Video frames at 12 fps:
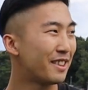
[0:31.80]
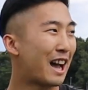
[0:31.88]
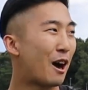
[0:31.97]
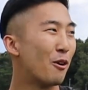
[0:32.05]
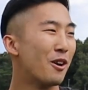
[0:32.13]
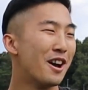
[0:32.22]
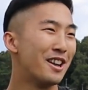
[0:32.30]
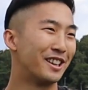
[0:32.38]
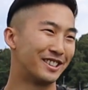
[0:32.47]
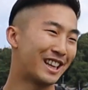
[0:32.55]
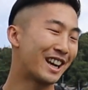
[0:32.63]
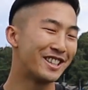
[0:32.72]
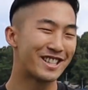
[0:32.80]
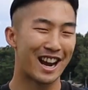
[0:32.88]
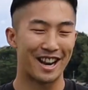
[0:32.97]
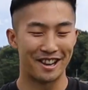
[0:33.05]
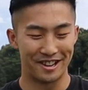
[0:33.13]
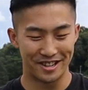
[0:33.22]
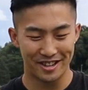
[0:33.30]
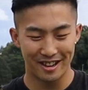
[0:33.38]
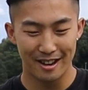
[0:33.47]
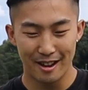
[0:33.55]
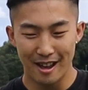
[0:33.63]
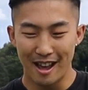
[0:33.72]
Now the second challenge,
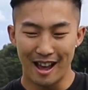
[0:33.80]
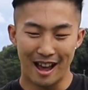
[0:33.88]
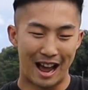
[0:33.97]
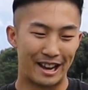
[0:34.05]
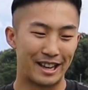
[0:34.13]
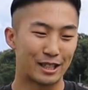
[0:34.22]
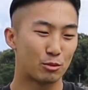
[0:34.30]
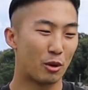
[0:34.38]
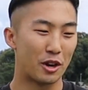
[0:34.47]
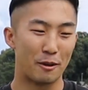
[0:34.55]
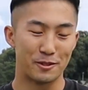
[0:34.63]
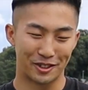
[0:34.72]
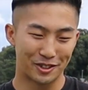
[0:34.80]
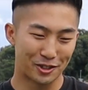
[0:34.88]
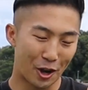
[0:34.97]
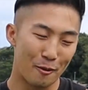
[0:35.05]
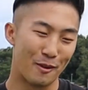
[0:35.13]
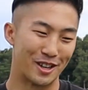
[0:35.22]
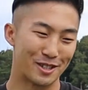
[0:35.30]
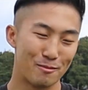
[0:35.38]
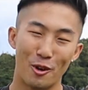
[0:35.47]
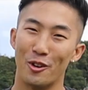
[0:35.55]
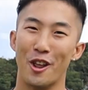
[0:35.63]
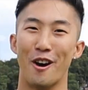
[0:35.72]
and this one I'm just so much
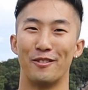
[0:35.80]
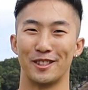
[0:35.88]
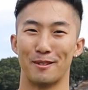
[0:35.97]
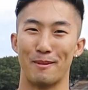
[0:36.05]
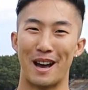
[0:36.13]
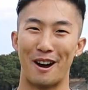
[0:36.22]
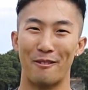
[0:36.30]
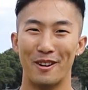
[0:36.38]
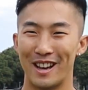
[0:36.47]
more nervous about,